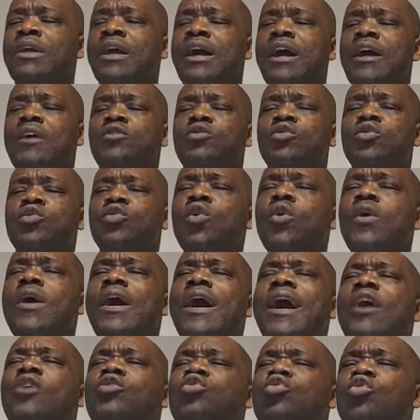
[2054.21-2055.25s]
As we go
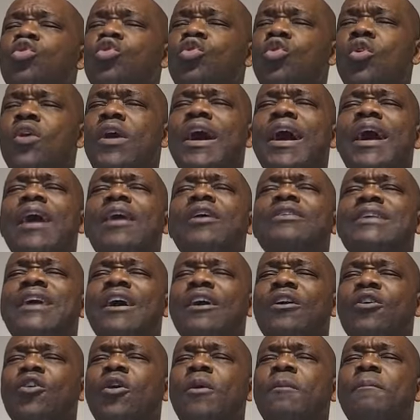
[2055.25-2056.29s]
out, we go out
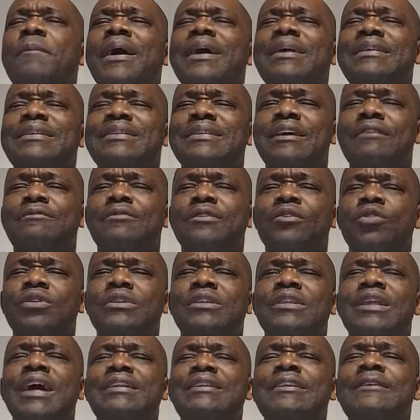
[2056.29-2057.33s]
and come back safely
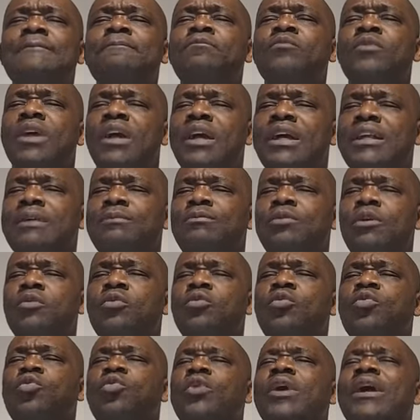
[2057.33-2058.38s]
without any problem.